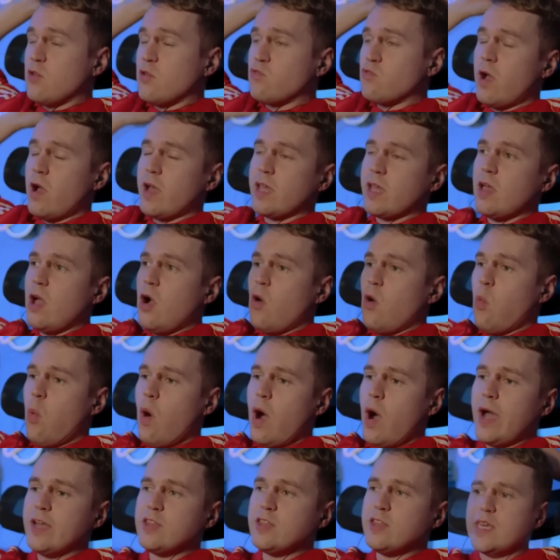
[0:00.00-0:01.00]
Right,
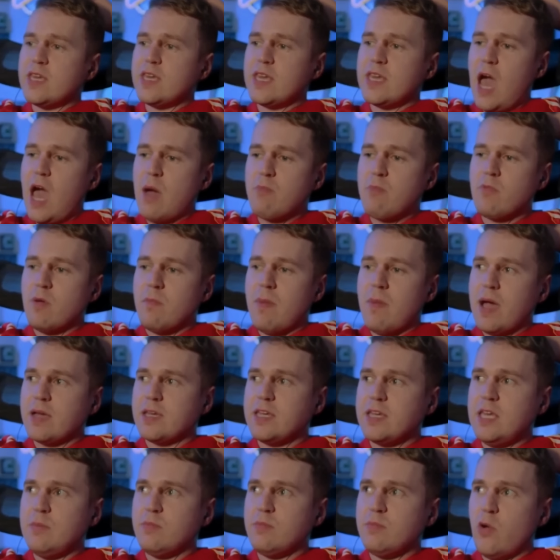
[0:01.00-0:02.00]
why does the cameraman
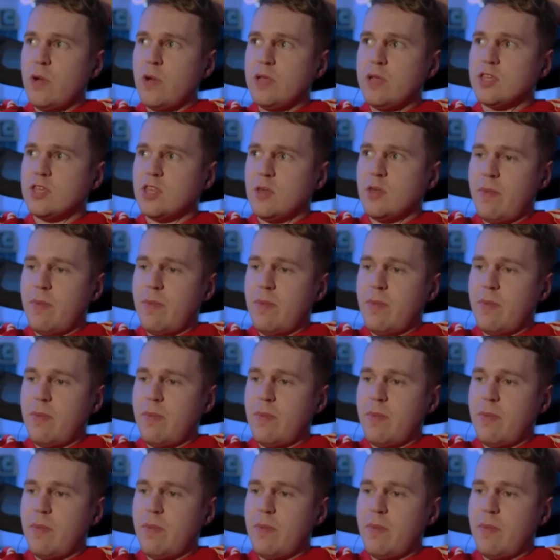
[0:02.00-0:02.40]
keep going to the